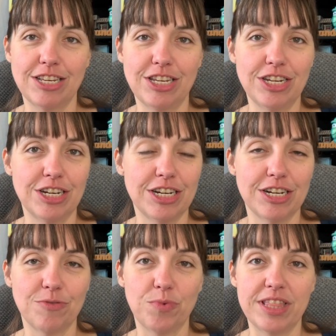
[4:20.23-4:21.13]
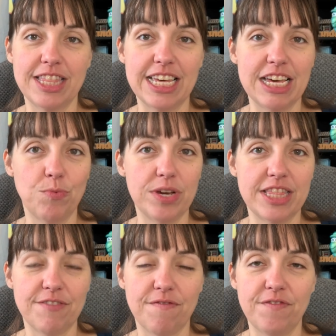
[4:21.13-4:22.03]
to with the with
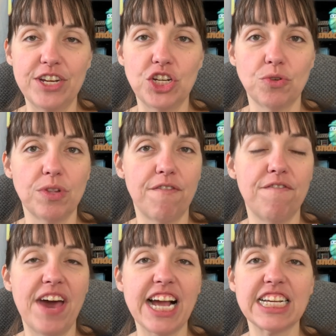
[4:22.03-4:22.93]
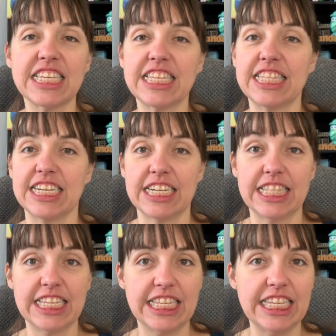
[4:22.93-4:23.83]
the visual effects, the
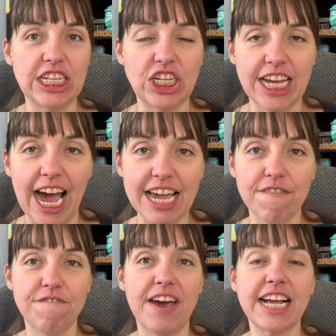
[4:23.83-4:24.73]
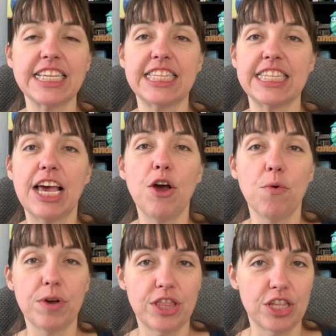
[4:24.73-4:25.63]
the CGI effects,
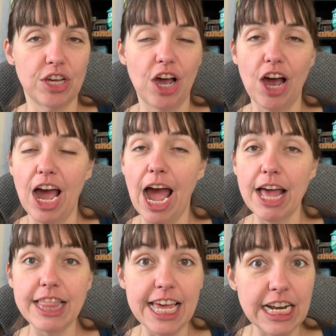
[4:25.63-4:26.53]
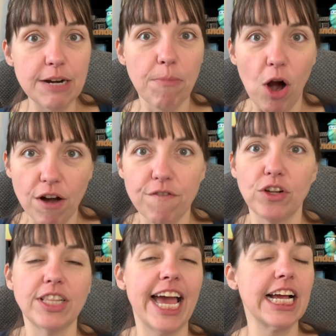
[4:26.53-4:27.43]
with the, than
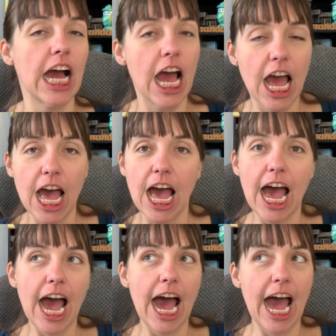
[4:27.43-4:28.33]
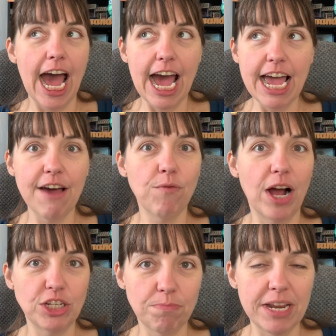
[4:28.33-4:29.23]
Marvel. Like, I have
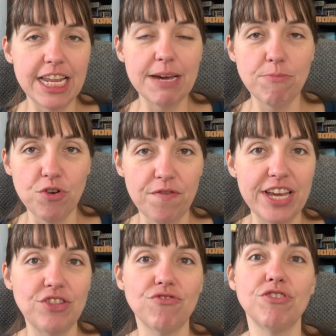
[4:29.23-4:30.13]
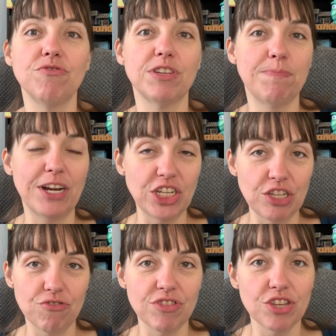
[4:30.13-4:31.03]
watched many a movie through, especially
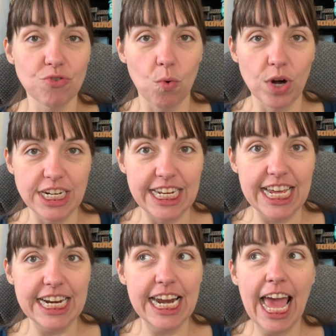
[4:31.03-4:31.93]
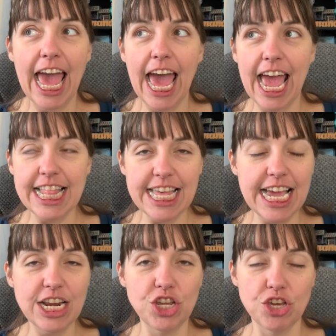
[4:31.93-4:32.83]
through this quarantine, and
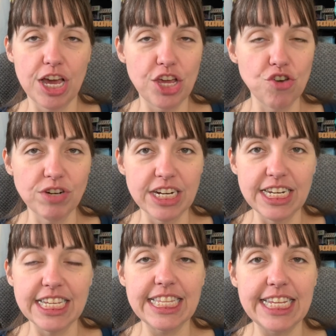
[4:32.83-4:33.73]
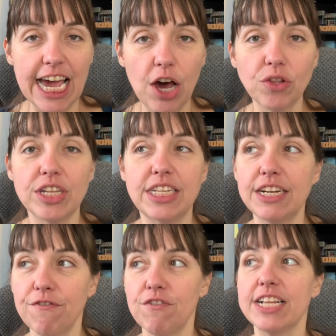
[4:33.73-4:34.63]
then you can just tell the
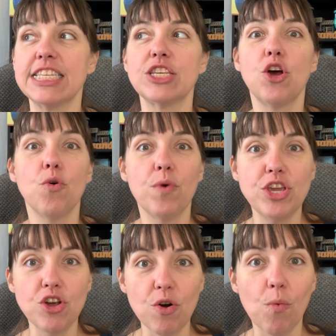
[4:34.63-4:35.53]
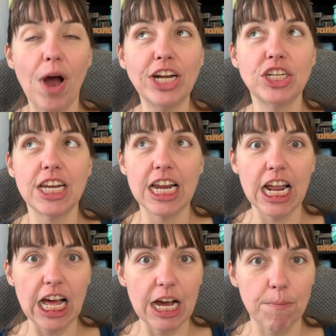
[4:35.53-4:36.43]
difference when you're watching
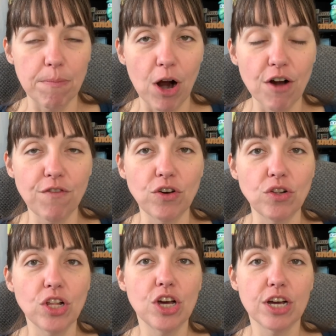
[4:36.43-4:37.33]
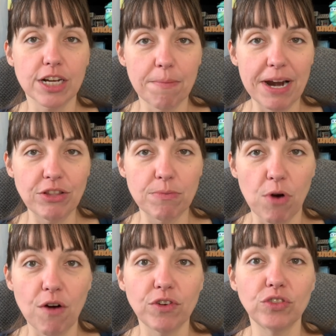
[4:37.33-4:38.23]
a Marvel coming out the
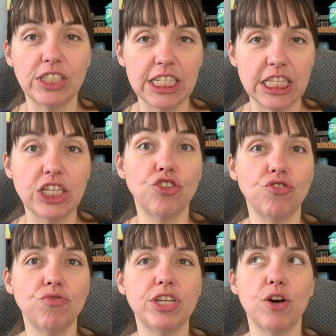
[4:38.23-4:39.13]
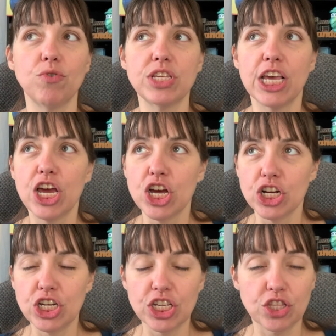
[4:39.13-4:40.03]
Marvel Disney Studios,
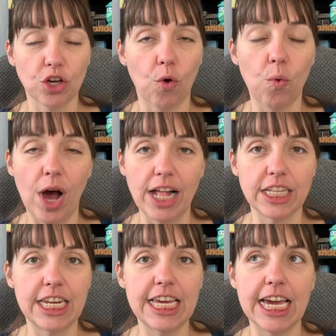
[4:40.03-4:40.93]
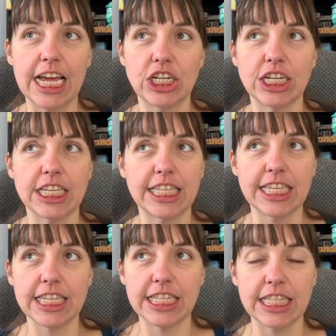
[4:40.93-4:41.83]
just the quality and
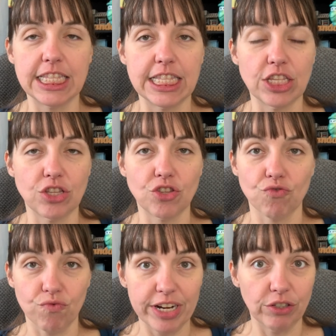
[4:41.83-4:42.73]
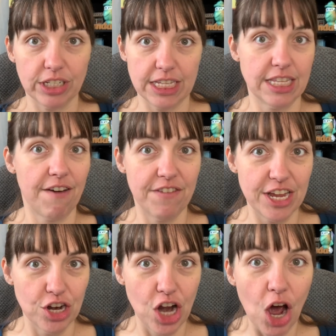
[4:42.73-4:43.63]
just the surrealness of
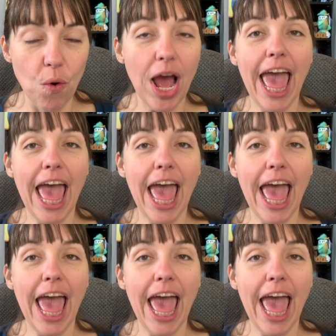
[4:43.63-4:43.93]
it, you know?